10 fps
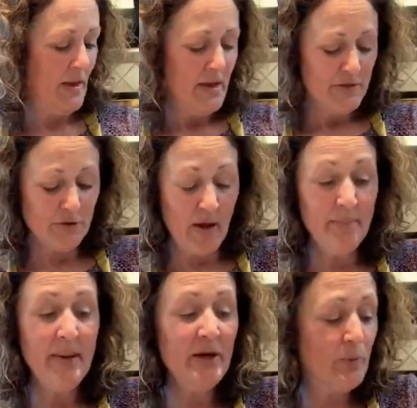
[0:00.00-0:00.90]
So I
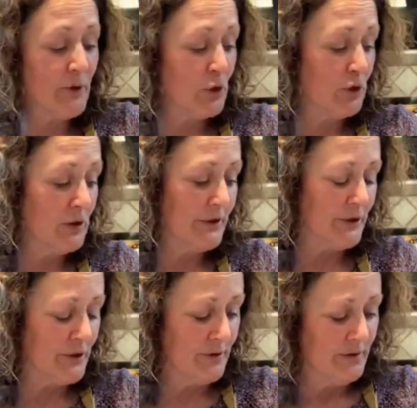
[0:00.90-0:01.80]
made one
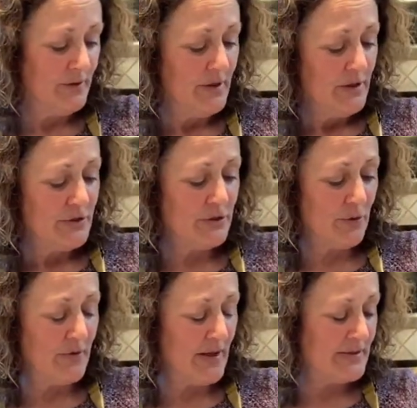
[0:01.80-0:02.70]
earlier so
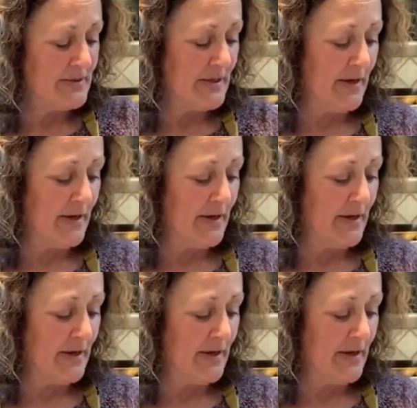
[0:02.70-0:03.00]
that